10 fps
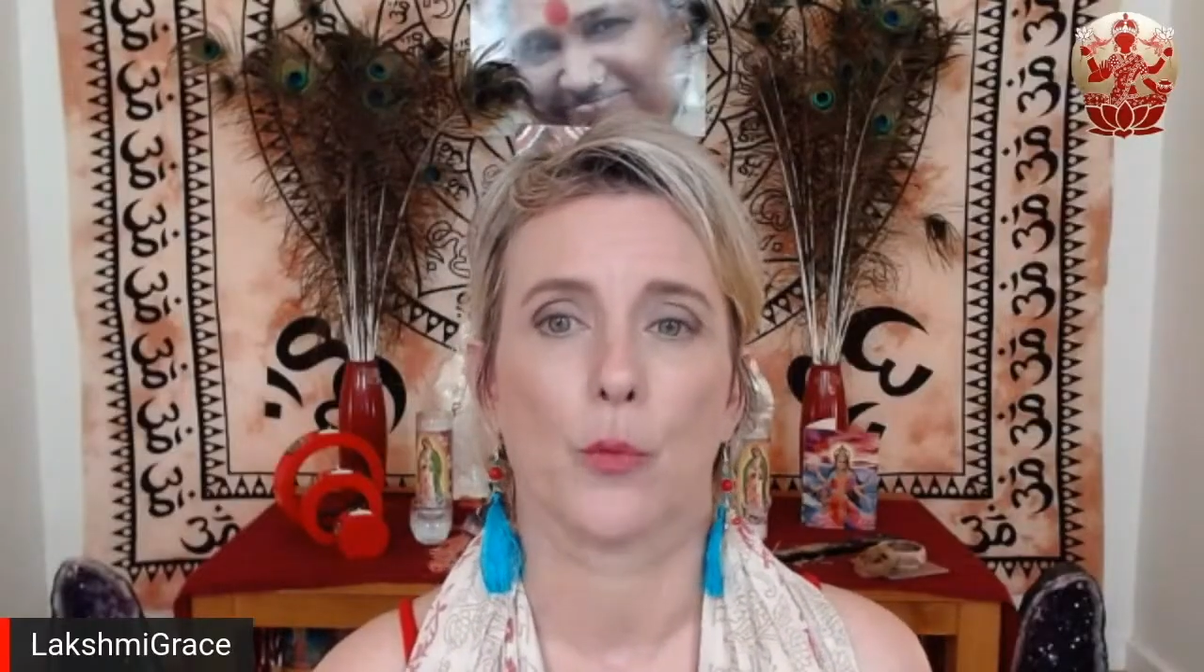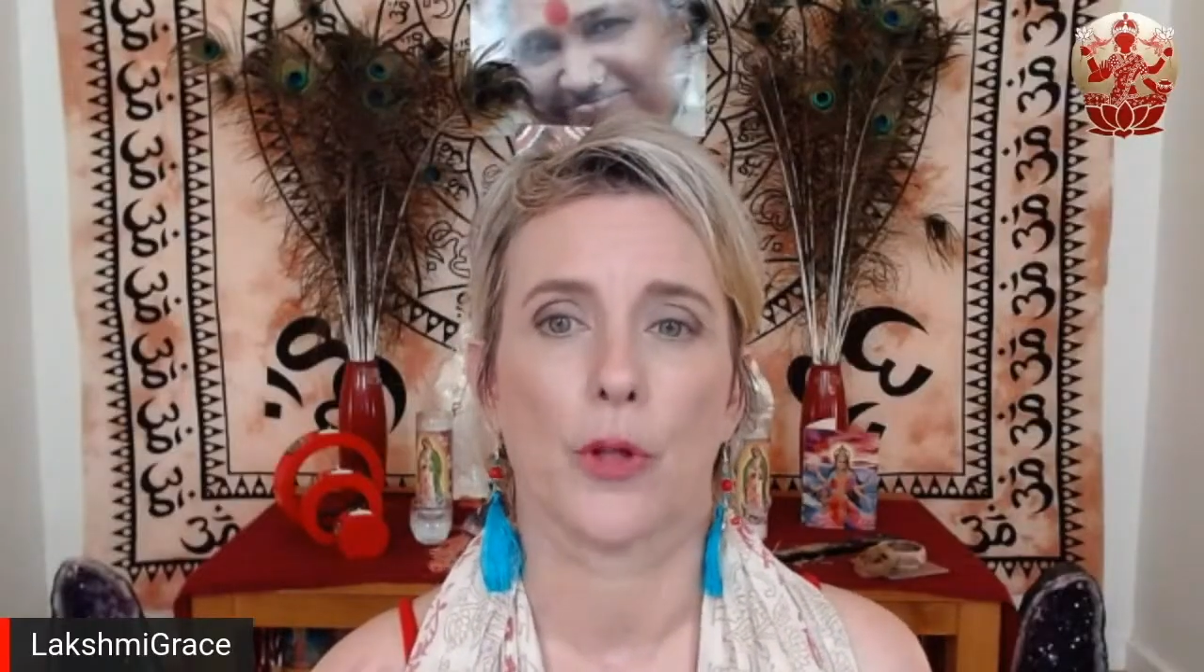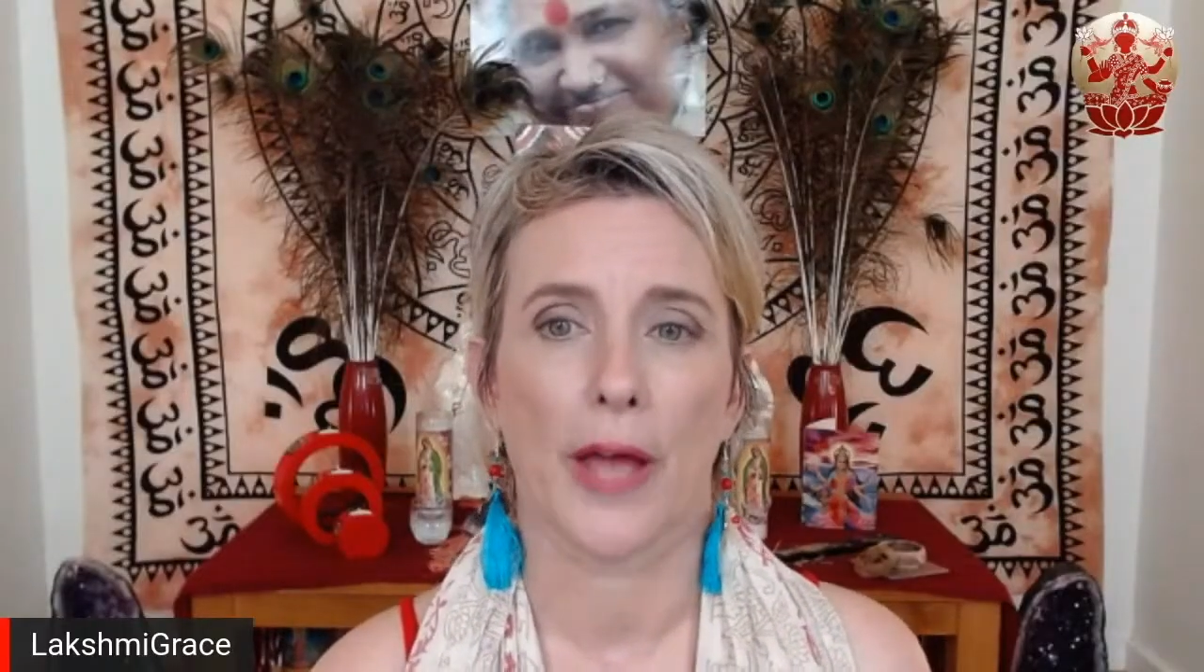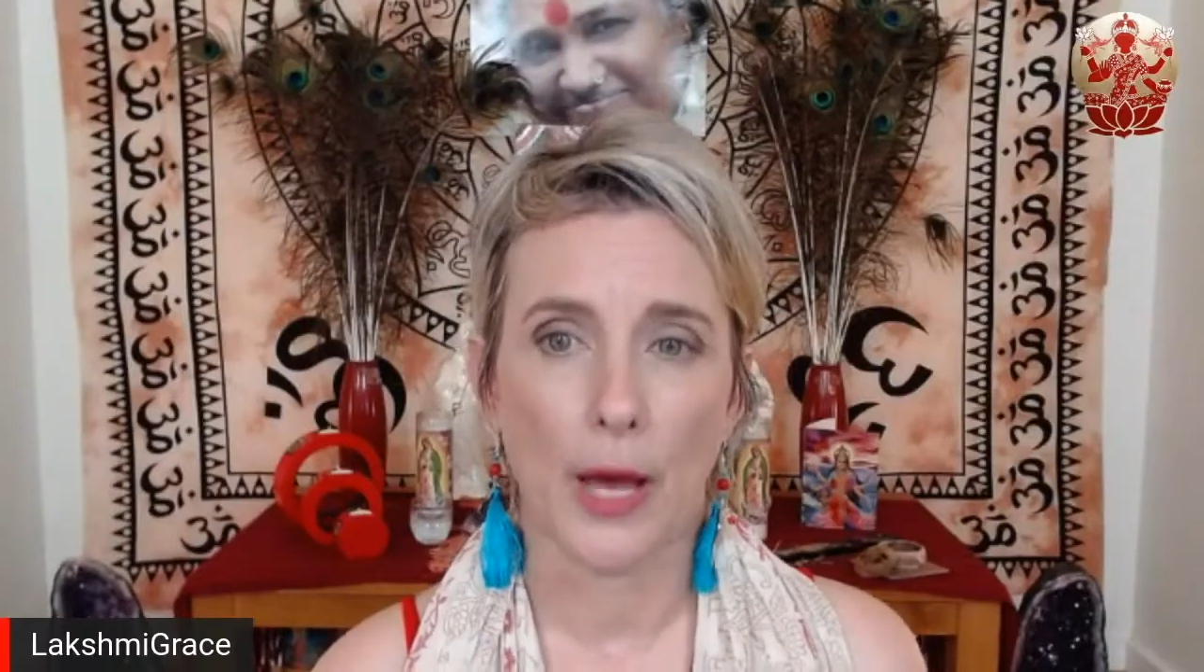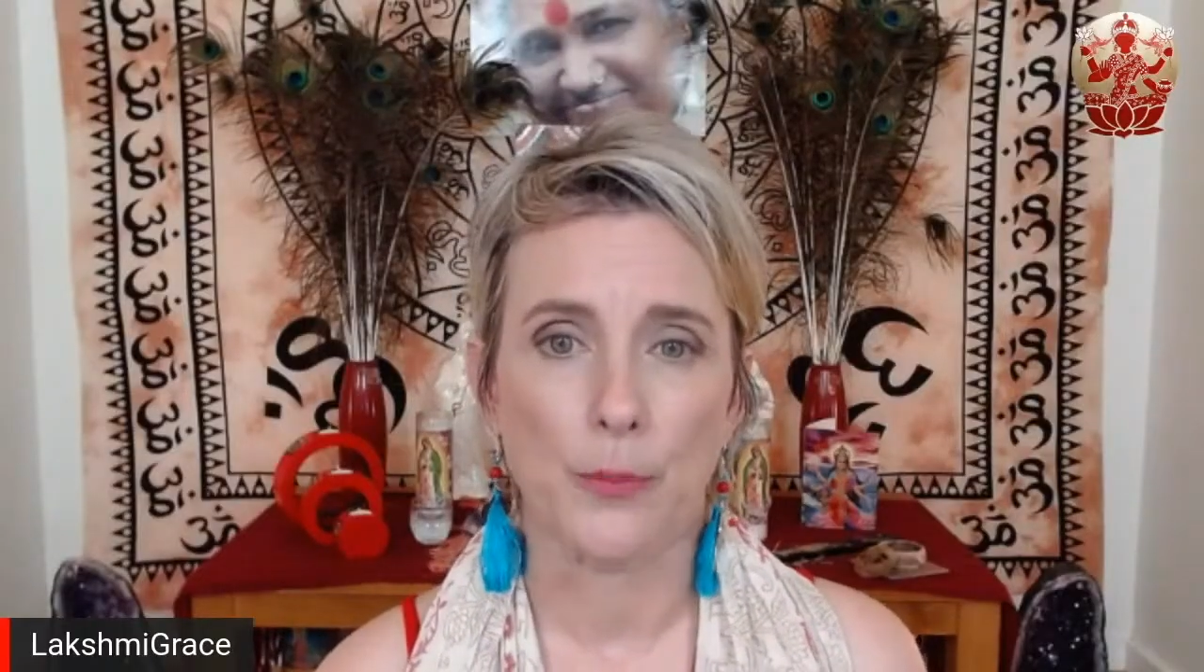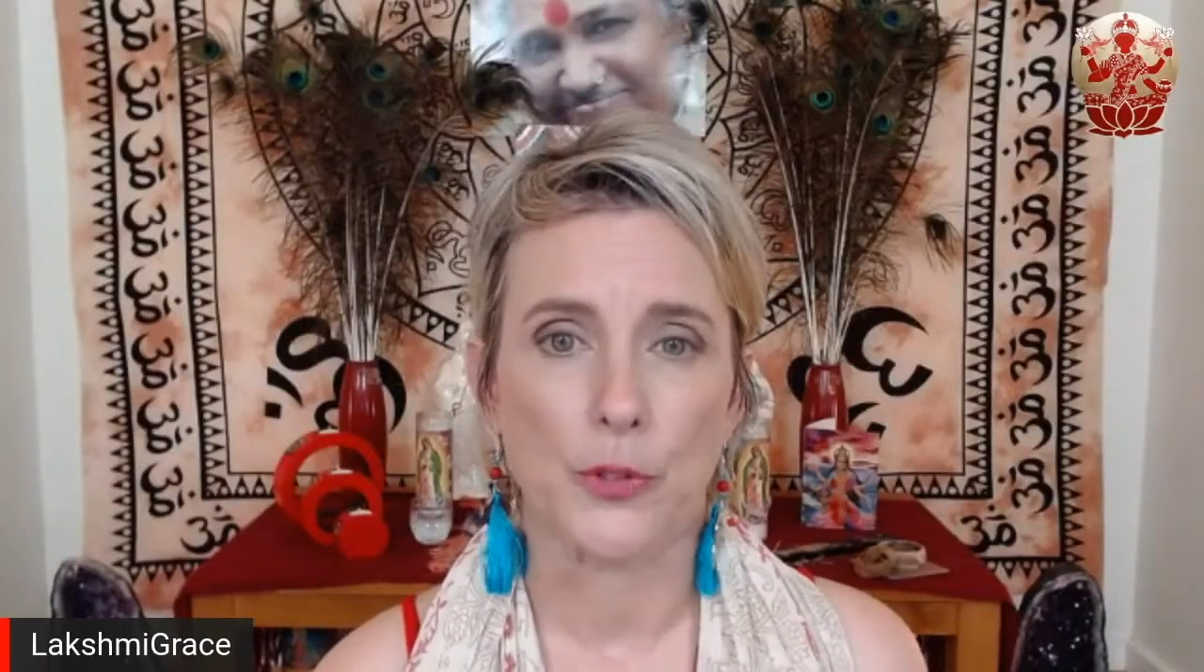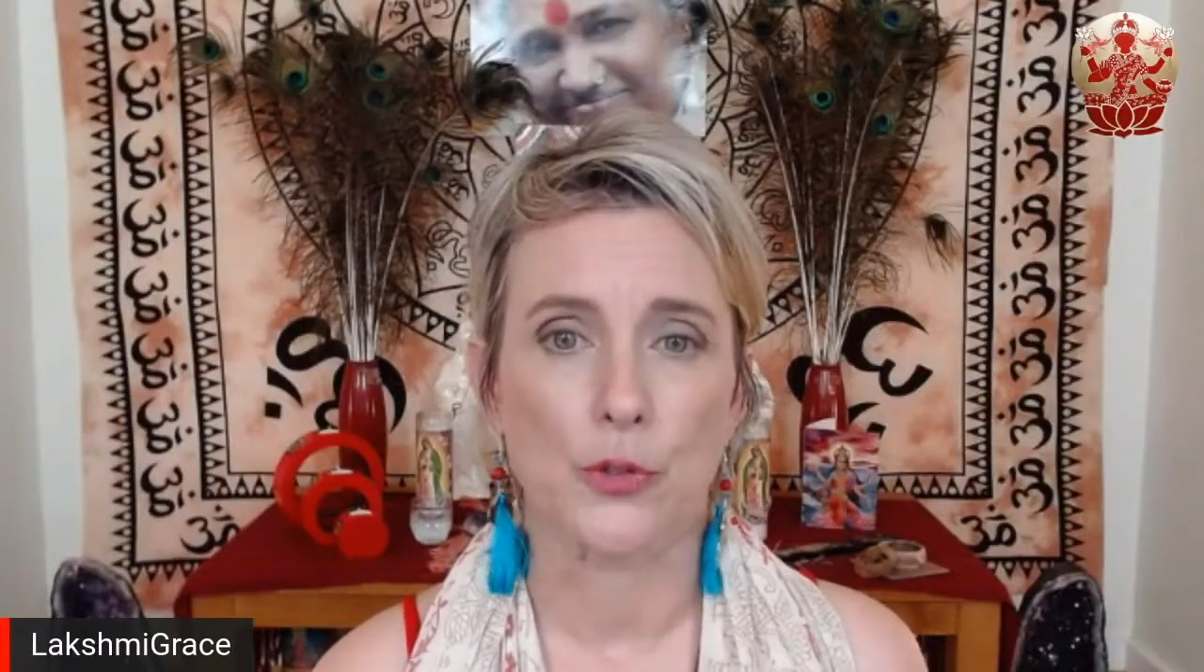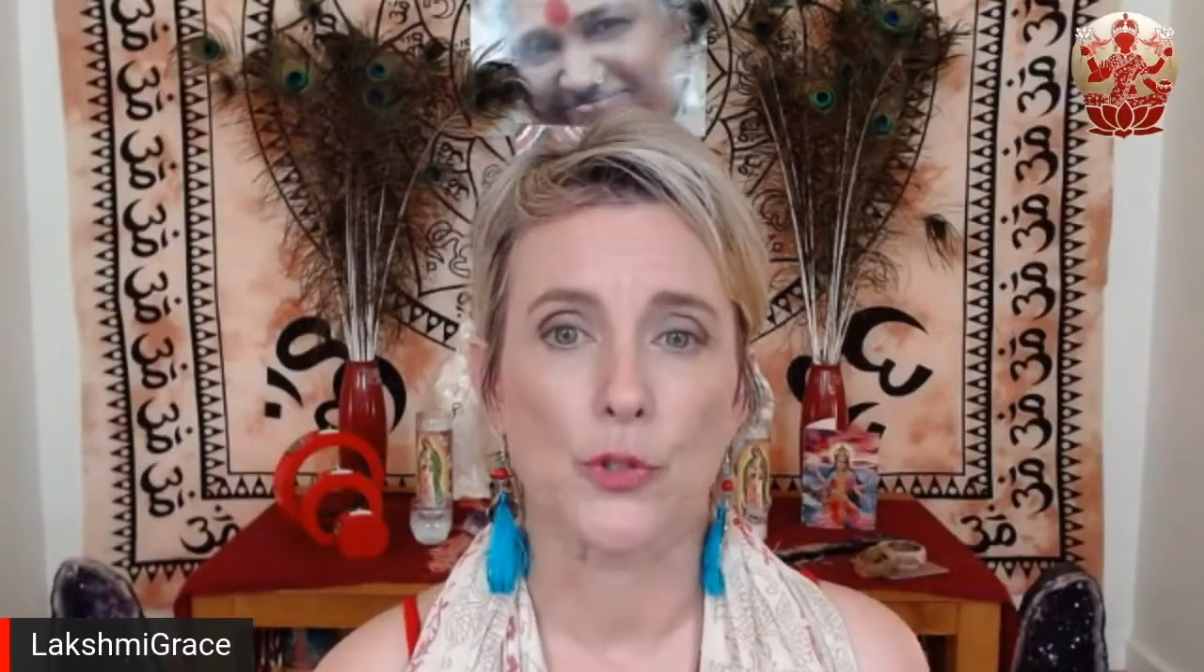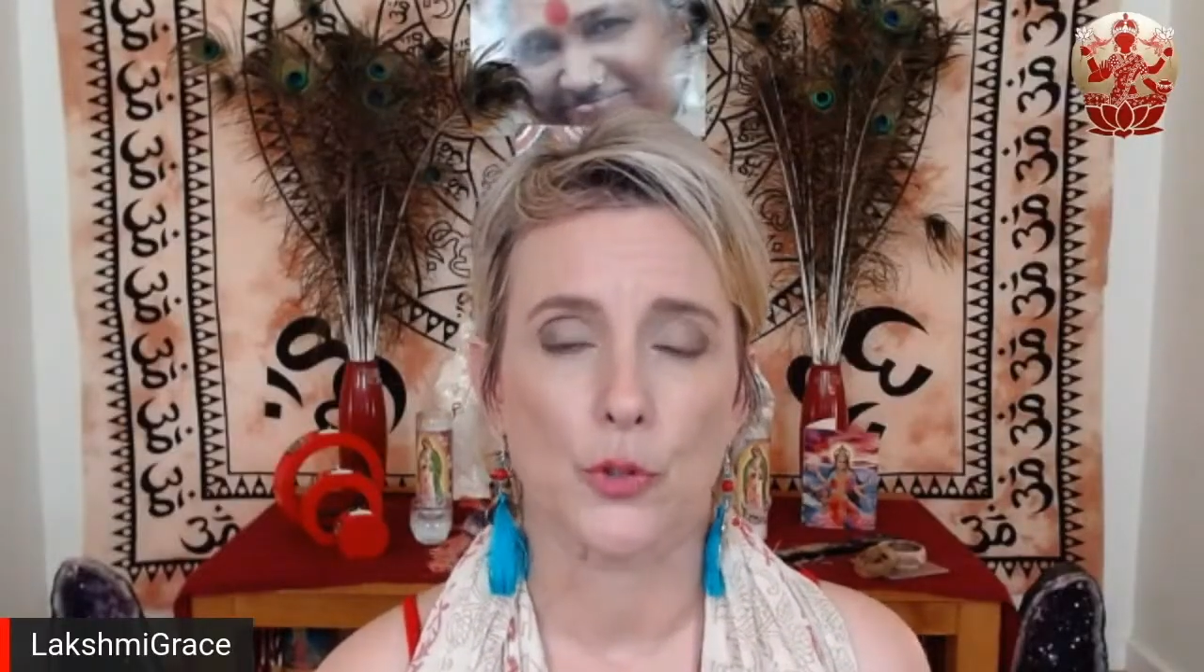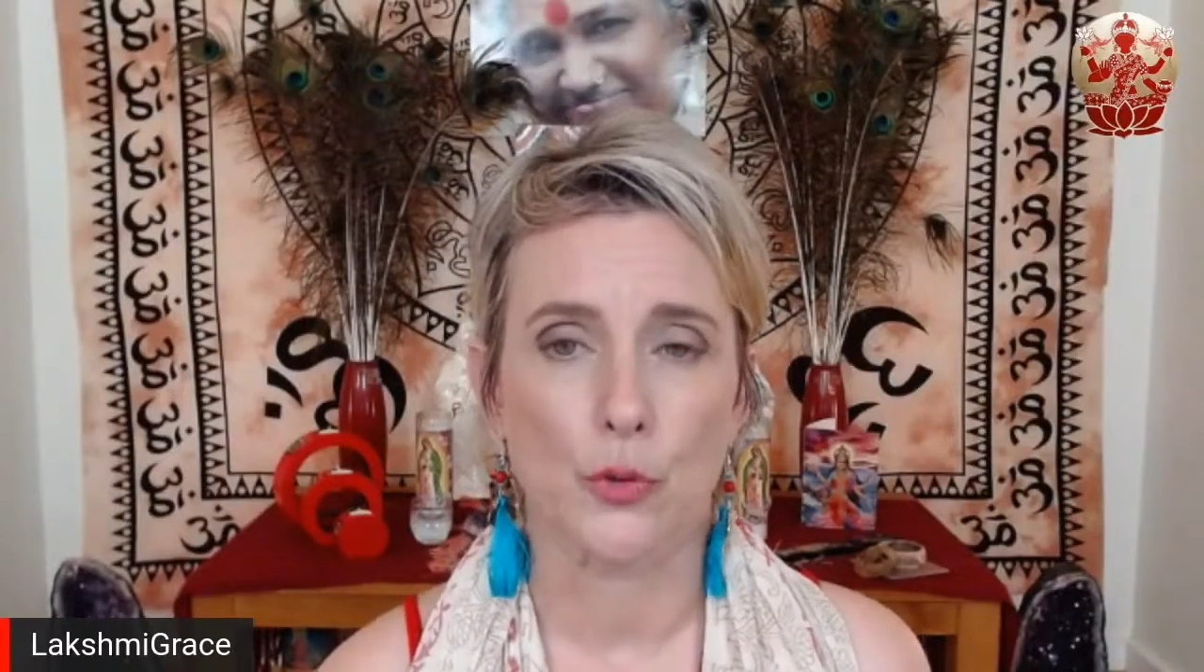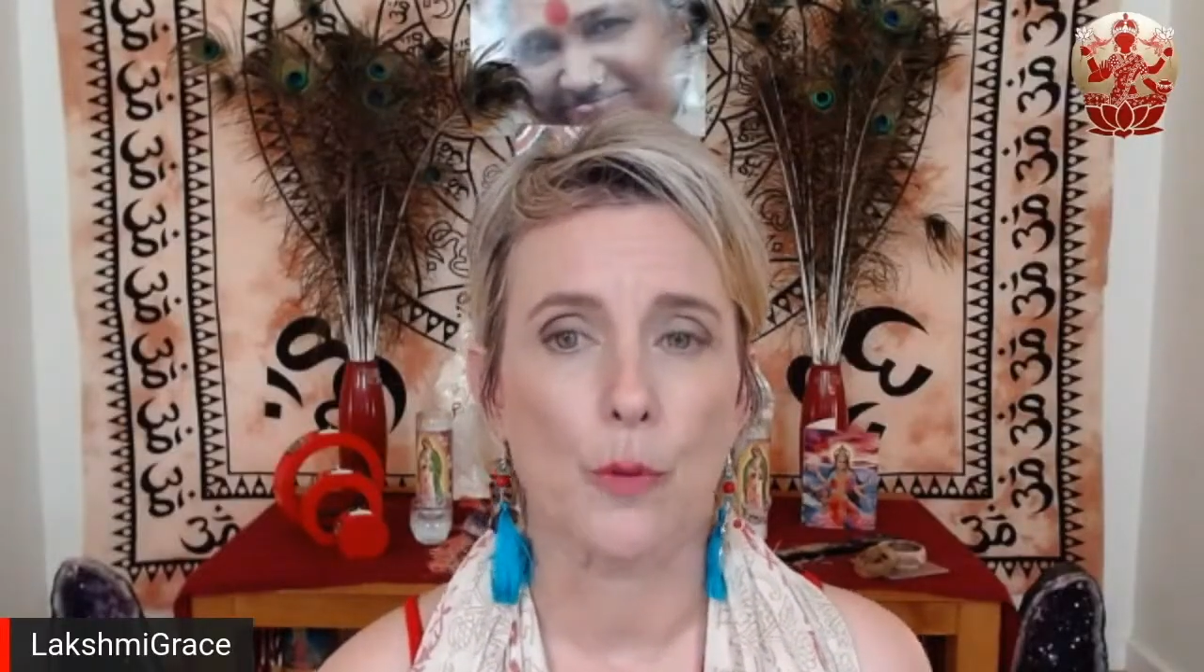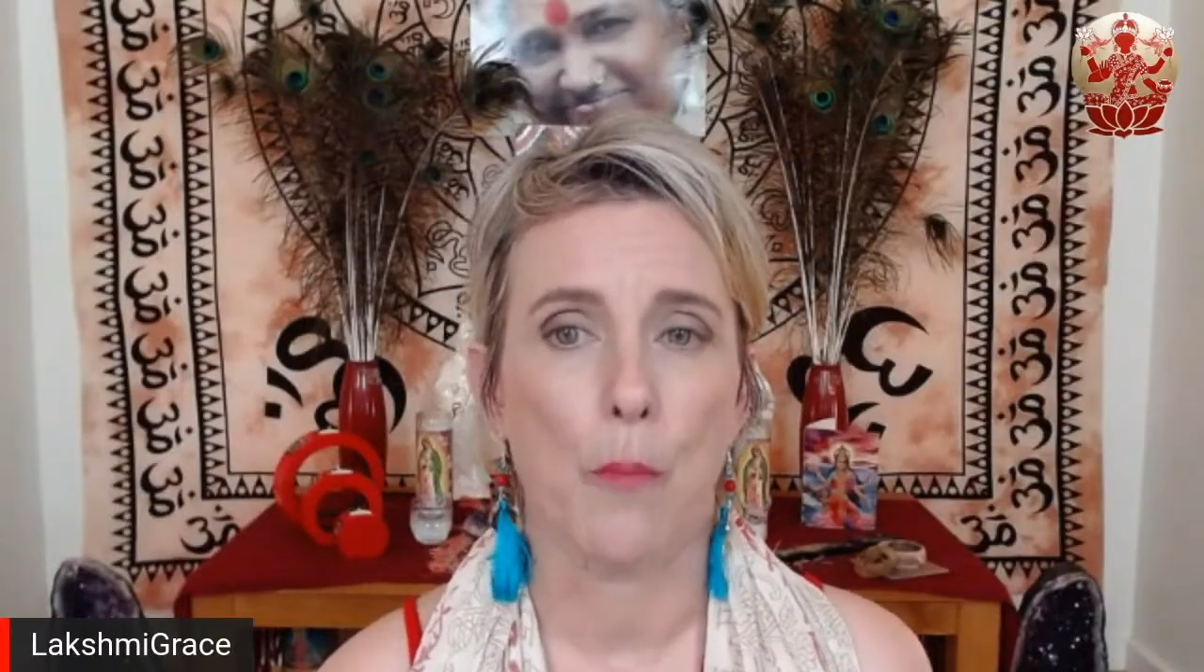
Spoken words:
will help you soothe